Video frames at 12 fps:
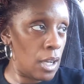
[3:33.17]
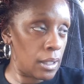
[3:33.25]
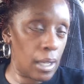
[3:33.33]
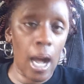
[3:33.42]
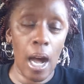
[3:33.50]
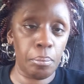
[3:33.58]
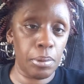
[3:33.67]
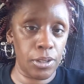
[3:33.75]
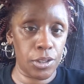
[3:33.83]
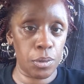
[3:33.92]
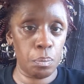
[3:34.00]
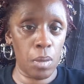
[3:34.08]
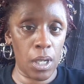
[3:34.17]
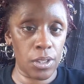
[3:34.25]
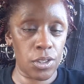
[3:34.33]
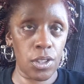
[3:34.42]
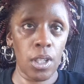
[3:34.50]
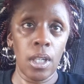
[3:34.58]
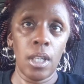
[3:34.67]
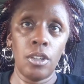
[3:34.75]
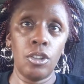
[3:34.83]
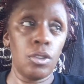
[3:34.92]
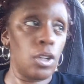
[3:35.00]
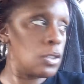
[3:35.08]
accomplished much.
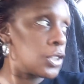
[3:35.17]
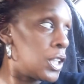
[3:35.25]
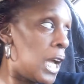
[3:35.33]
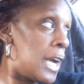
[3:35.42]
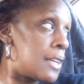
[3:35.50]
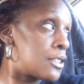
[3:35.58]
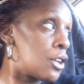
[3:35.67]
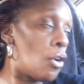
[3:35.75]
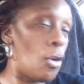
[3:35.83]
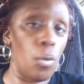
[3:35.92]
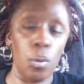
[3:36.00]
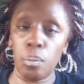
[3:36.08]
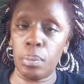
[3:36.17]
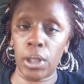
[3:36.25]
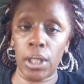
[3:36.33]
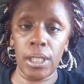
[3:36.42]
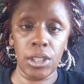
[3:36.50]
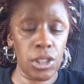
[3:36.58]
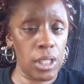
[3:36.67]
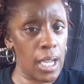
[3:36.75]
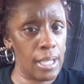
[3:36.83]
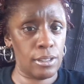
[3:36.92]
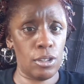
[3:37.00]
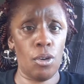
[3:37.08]
She has her own place, she
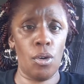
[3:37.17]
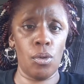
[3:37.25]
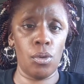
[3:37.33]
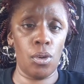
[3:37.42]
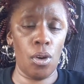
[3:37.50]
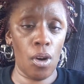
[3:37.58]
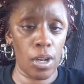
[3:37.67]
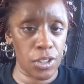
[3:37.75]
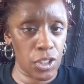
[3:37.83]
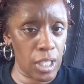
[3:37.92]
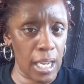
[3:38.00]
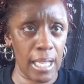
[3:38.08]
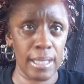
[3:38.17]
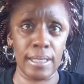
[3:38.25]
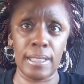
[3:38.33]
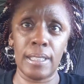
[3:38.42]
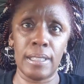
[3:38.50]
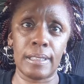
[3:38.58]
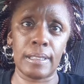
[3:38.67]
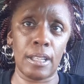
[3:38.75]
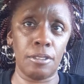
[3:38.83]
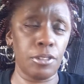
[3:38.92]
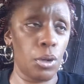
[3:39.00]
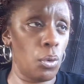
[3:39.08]
has her own car, she has this
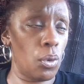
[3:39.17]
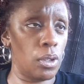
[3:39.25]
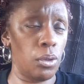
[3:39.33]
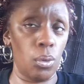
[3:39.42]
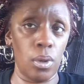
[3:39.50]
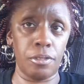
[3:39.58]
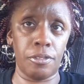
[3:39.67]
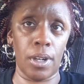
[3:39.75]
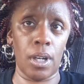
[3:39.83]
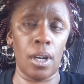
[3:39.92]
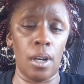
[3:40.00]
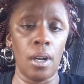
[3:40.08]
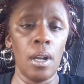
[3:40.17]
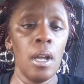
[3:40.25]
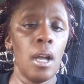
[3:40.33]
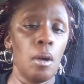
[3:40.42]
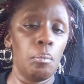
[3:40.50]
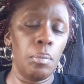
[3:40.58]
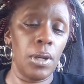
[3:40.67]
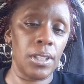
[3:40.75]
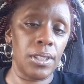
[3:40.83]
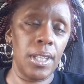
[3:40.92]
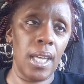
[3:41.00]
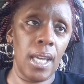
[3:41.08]
stuff going on for her.
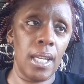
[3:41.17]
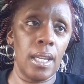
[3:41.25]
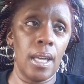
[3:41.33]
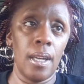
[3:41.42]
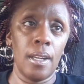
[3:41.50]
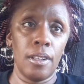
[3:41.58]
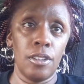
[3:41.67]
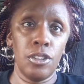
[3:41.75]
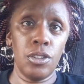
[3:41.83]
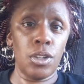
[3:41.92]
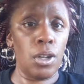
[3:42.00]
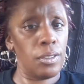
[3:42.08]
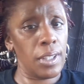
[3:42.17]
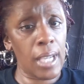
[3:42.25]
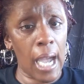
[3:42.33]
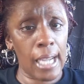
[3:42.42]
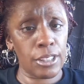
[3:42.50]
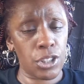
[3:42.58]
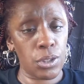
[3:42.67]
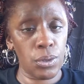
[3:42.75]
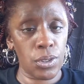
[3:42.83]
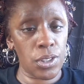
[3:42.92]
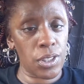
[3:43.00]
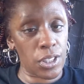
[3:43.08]
But then, the guy
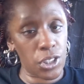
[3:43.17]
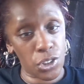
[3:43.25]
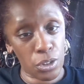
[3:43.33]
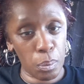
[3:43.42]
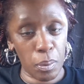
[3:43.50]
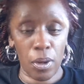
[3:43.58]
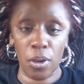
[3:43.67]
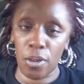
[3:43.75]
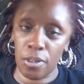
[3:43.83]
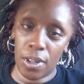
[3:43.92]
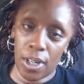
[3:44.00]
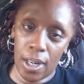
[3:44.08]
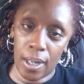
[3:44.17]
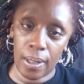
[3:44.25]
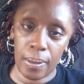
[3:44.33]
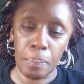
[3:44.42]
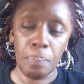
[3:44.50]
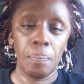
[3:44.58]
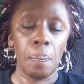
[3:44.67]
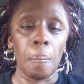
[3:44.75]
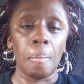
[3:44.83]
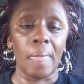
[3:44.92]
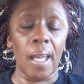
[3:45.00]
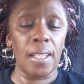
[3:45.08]
chooses a stripper over her.
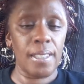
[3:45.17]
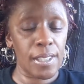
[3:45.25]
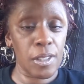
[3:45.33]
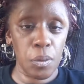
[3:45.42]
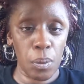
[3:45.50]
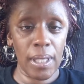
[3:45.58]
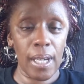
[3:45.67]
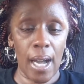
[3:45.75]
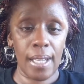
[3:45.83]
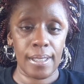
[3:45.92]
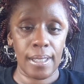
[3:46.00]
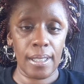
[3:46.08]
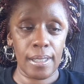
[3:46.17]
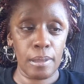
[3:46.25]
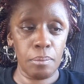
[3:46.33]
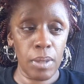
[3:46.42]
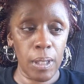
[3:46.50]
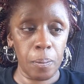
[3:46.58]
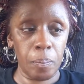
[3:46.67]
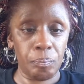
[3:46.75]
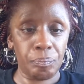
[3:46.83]
And this is what God said to me.